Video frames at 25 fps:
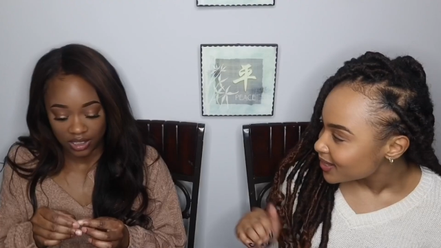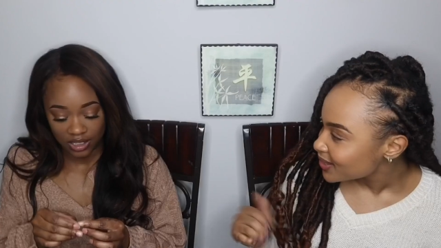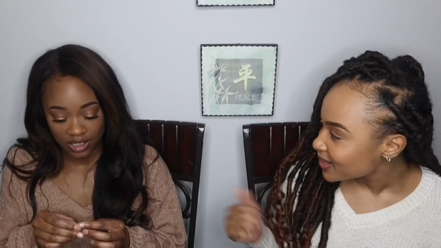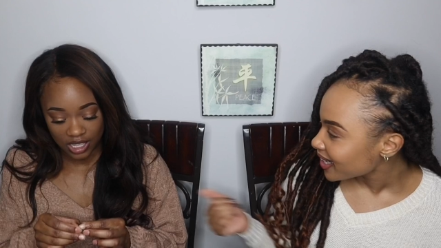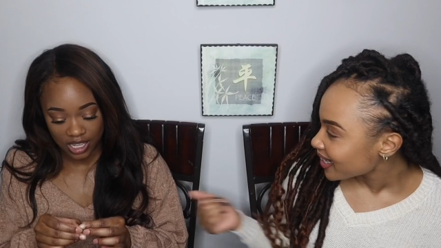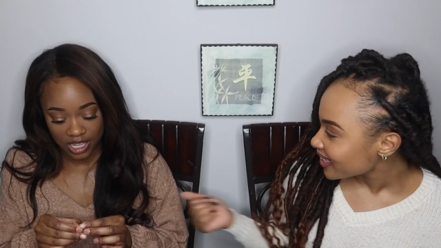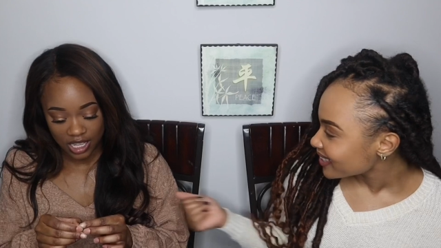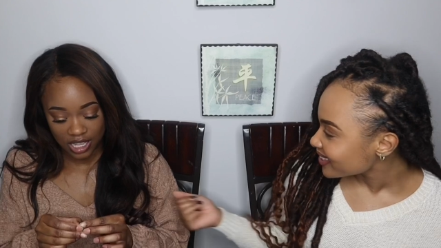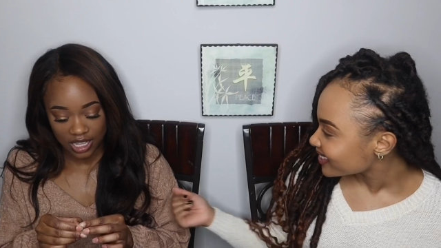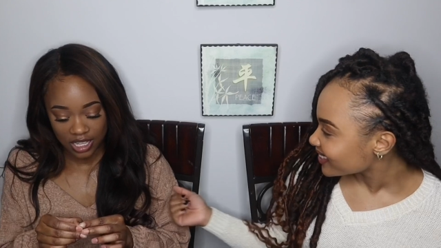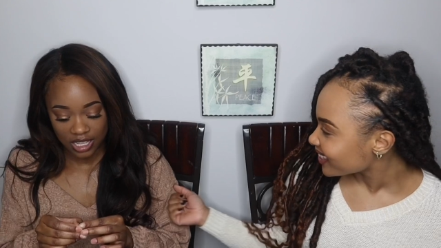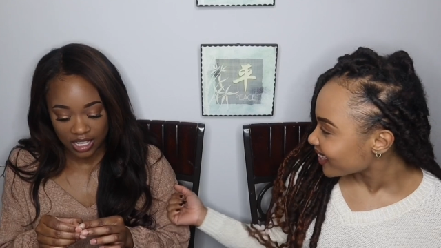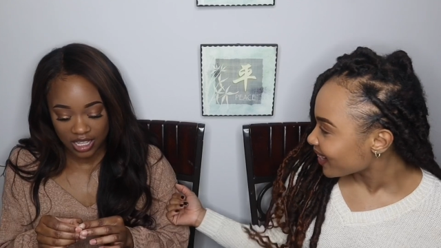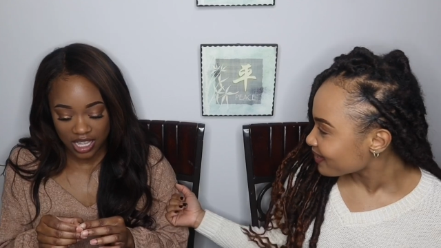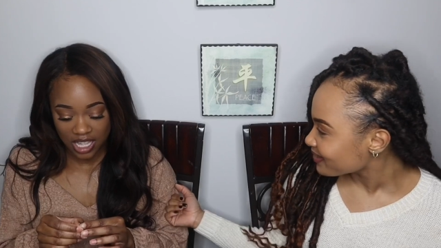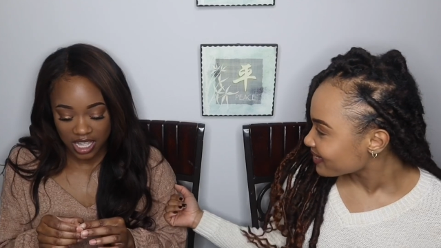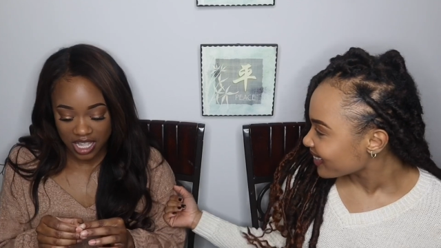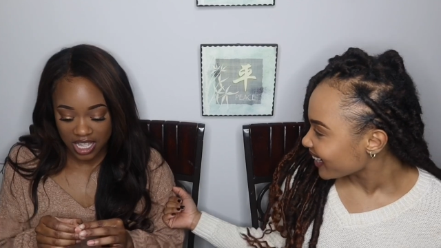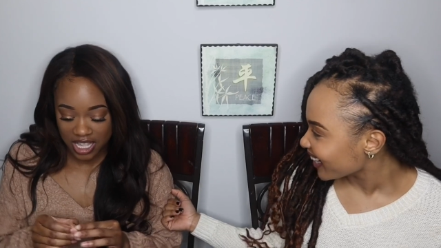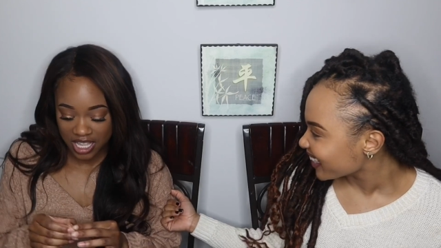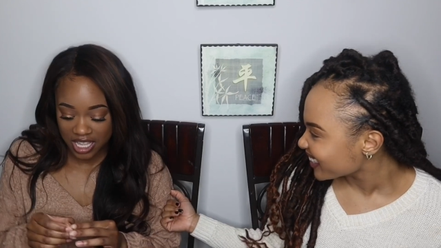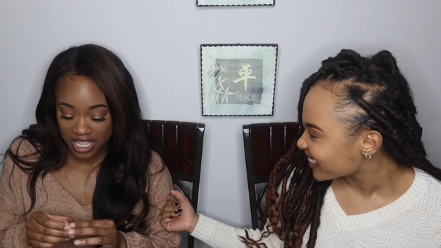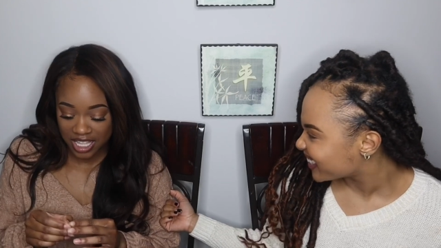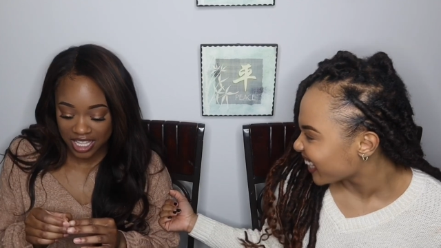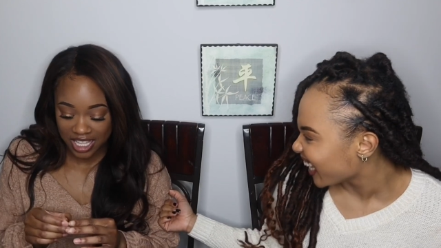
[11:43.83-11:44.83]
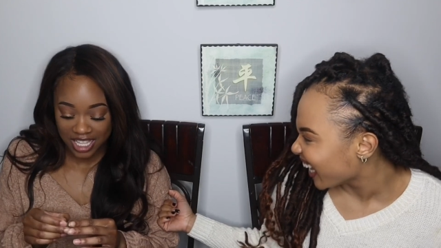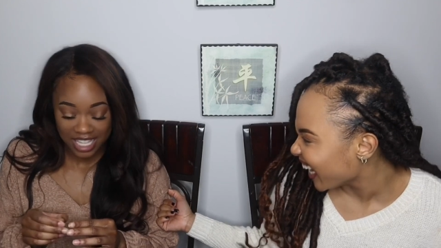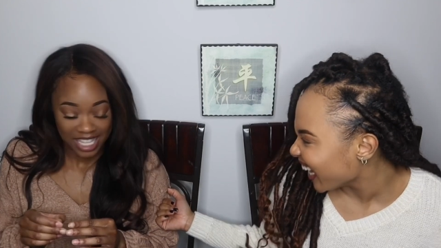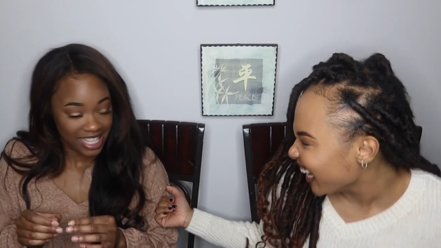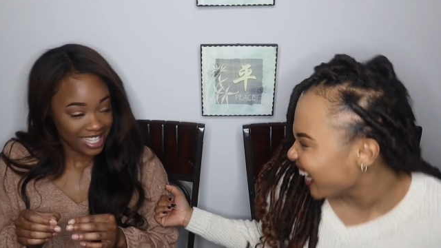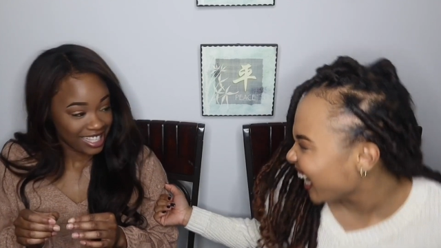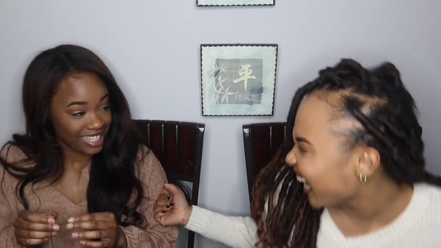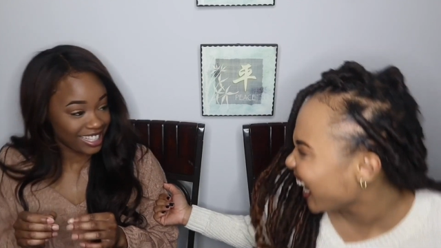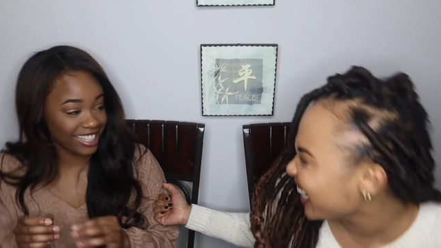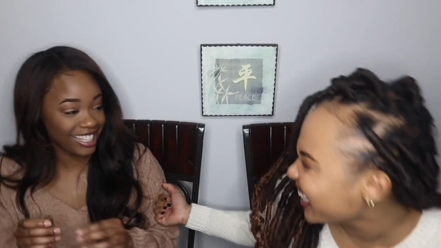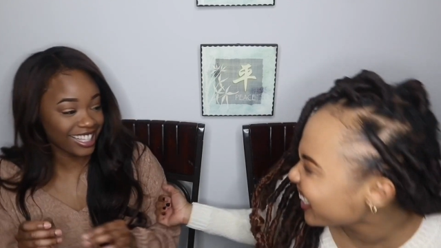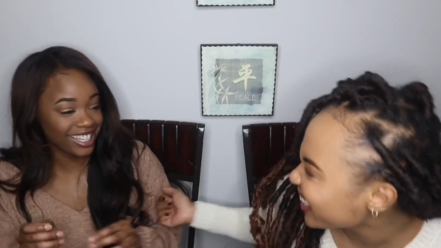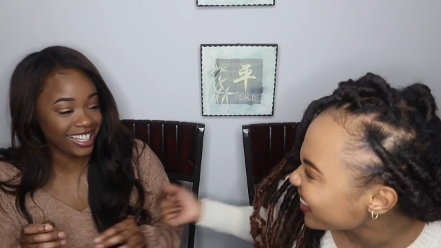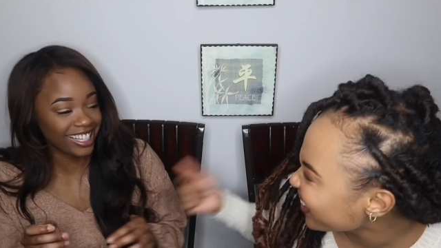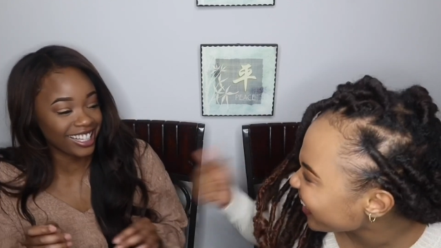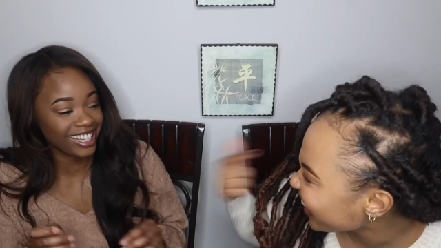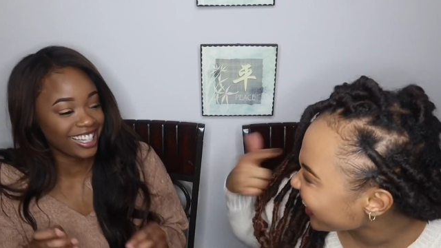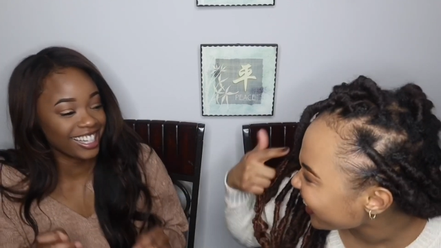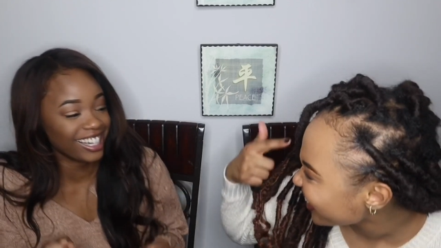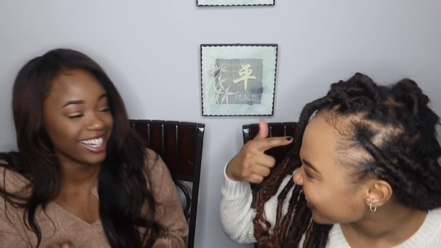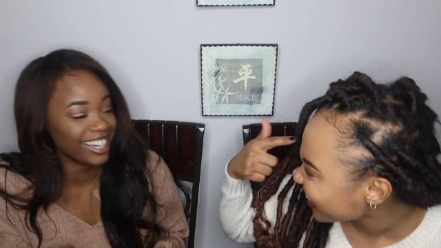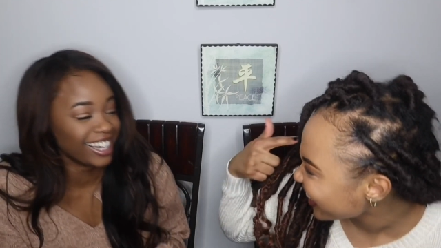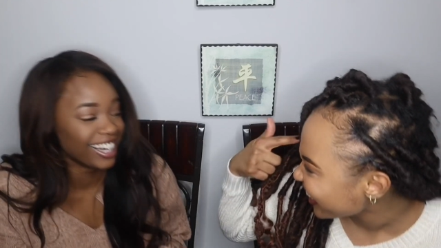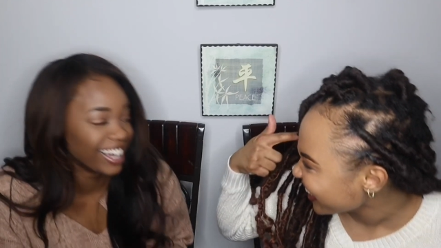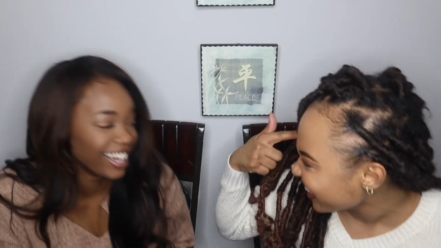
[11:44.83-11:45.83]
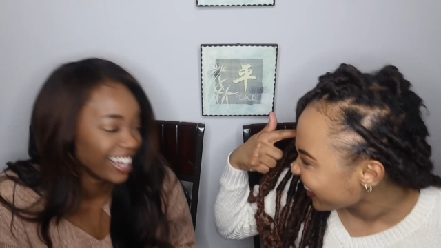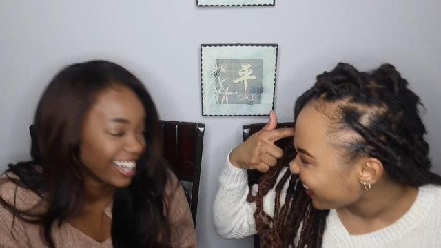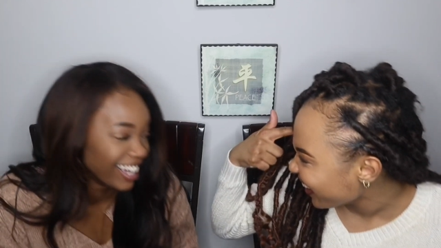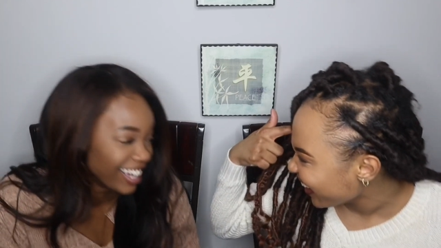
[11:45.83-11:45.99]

Speaker 1: can't stop this. You hear it in your